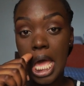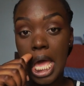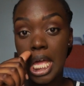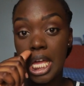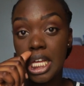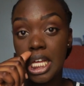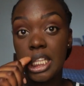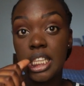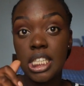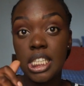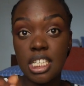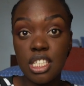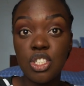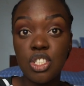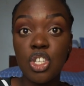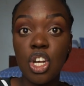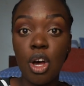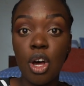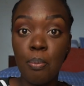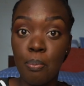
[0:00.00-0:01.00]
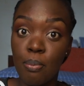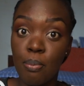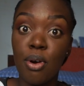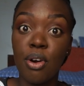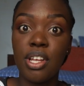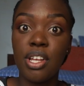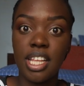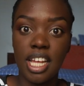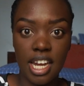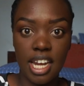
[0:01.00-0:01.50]
in this job
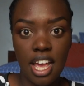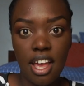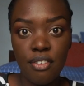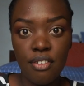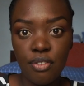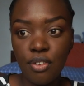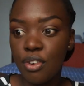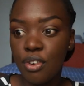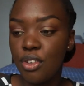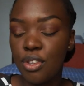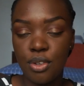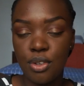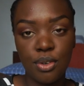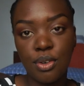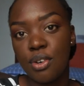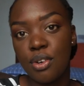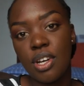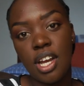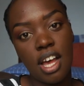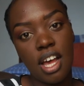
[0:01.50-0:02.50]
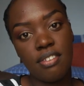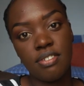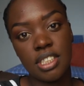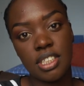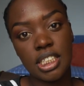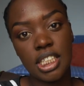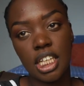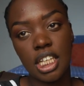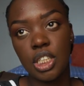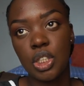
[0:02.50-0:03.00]
more than ever, you don't have a
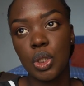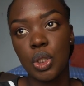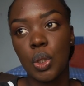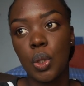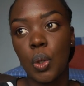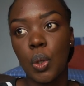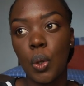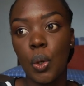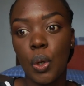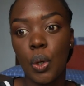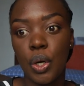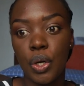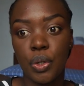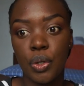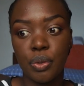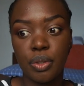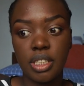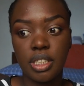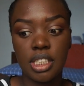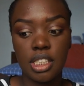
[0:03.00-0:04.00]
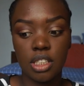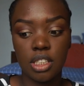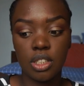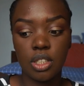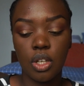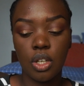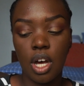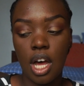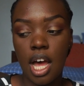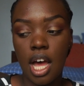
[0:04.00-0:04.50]
schedule or a routine.
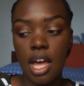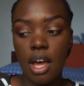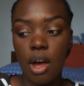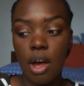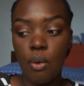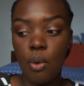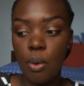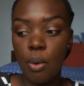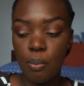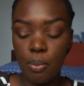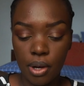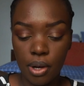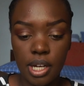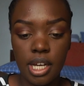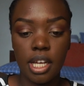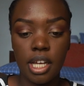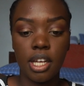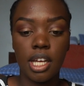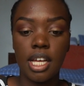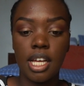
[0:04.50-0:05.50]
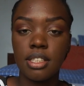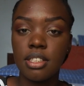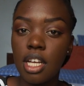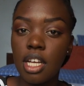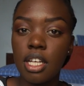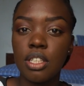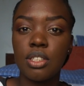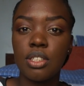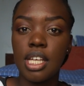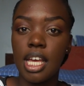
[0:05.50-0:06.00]
So at one point, like, I
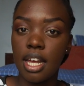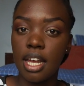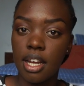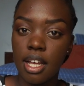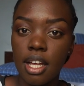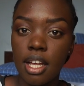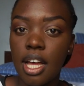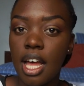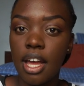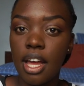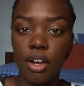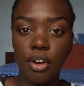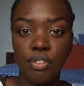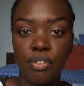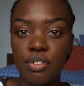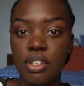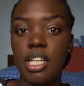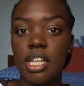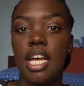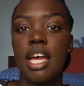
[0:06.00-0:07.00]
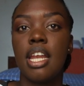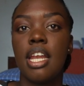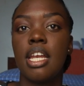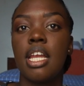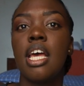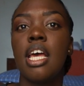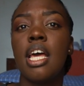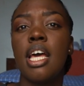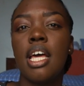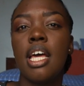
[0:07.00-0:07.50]
started to get a hang of it, and
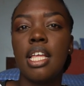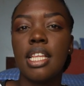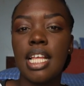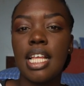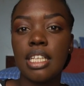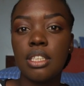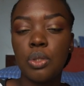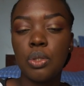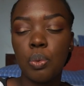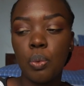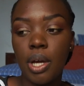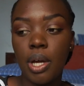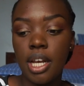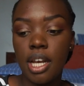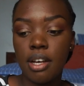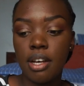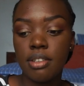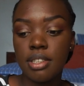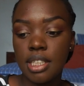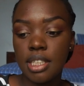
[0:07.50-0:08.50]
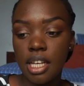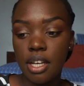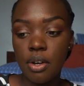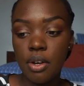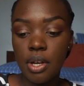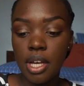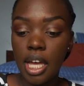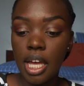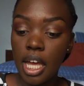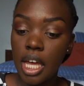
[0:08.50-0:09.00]
that's when I was like,
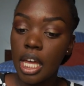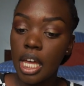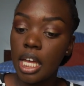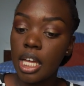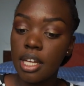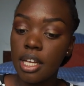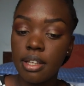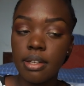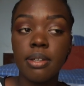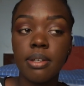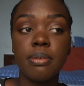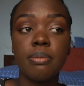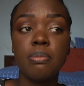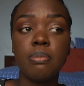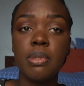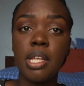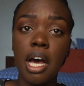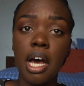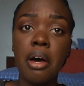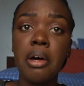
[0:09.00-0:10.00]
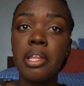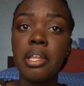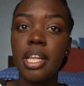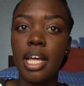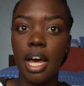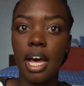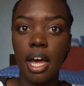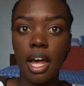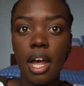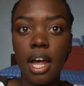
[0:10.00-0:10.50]
okay, now
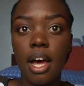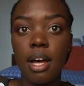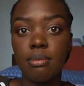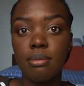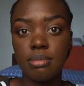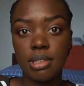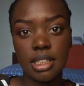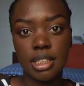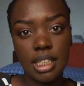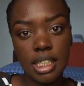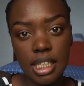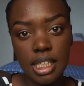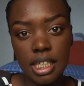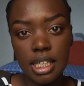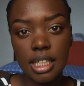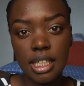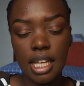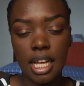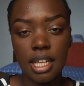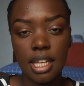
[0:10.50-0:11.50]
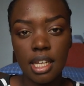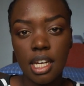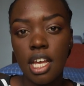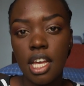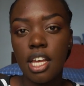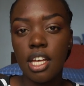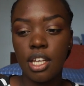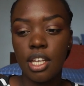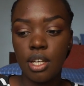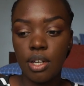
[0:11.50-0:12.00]
that I'm seeing that,
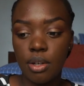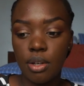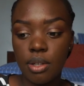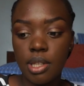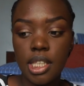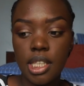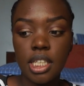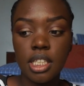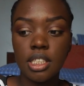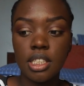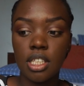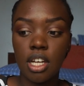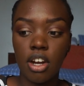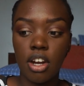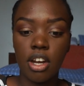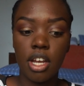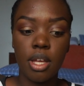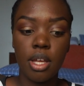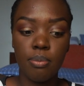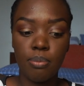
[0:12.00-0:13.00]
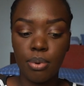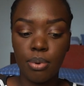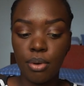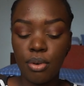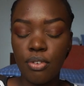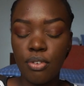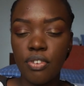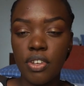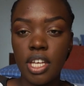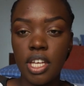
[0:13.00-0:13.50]
you know, things are
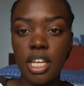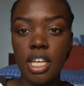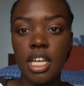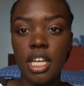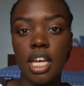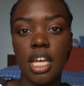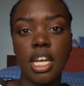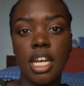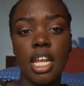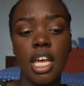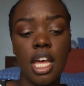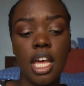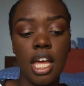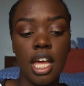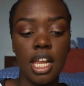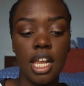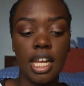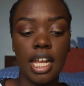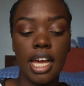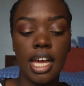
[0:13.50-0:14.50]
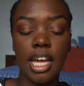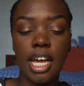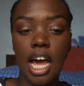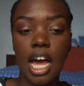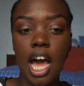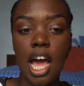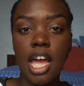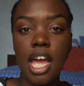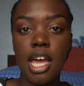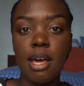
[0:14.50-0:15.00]
improving, and like
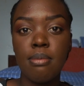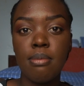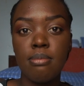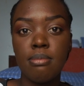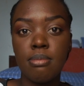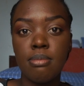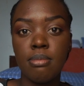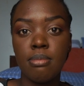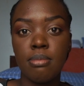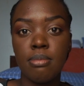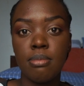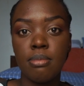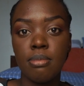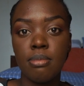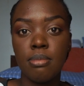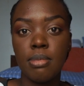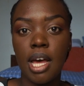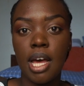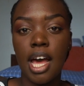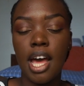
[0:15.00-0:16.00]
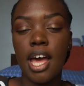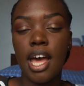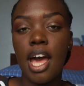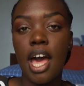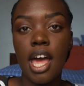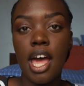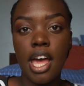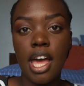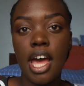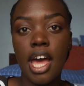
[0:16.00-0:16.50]

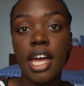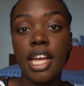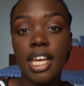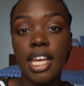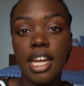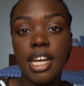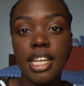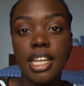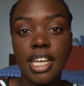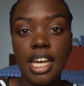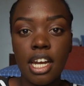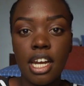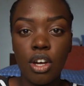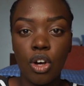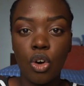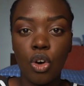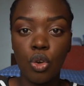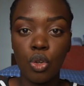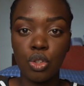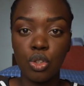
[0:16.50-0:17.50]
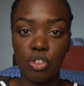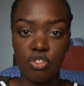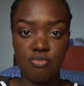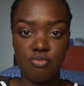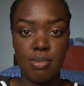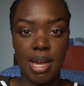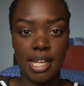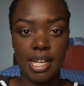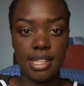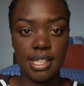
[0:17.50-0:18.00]
I can get a hold of
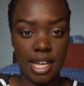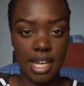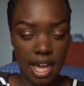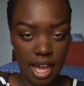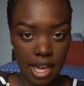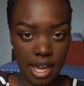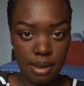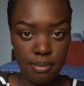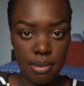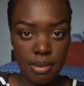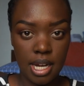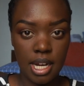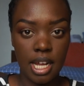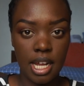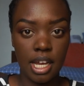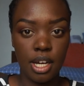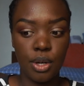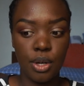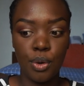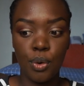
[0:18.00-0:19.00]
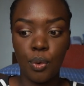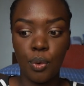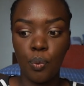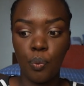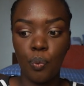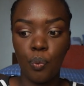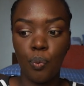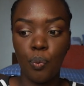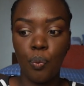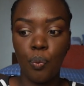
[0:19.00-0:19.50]
my time, and I know
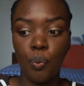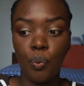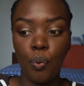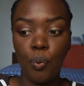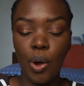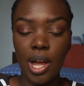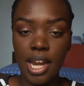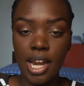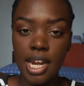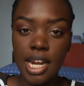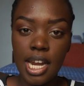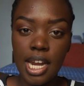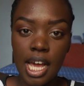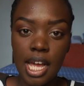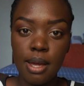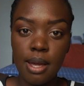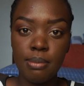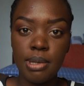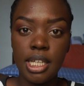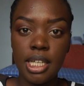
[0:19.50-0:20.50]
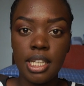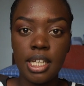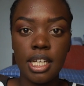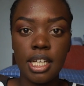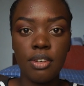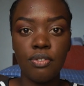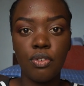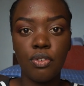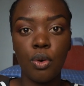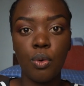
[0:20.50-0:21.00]
when I am
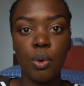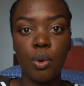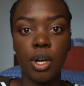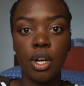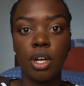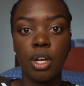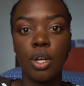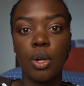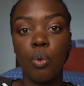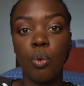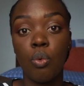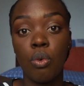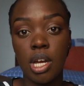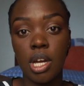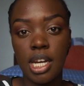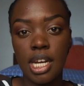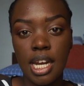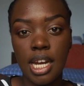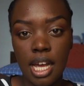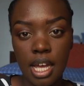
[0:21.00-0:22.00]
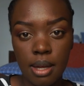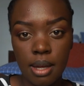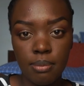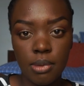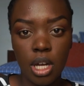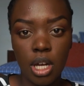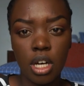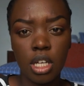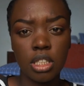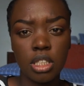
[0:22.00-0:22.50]
needed for work, when I am
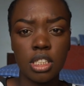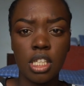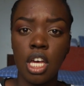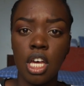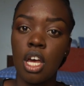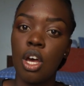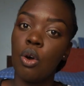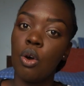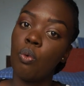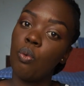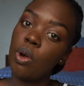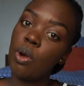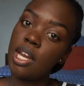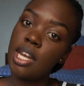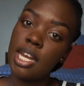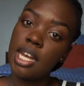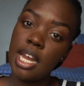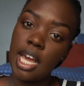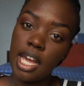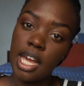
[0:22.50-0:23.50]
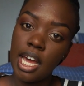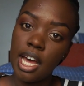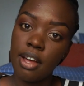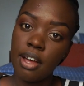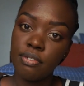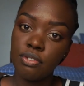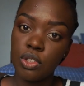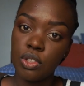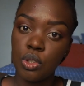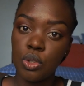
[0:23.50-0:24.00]
not, when I
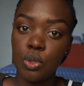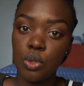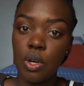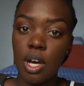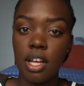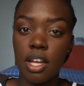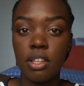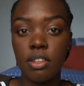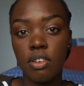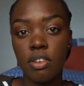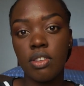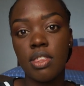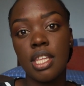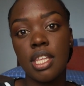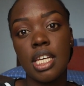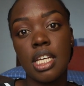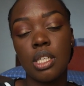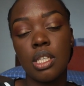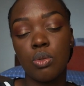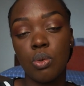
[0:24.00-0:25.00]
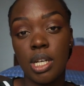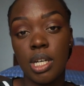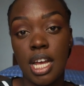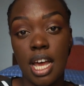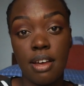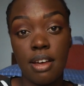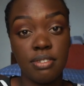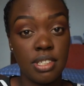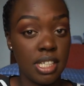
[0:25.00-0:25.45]
have to do other things, when I have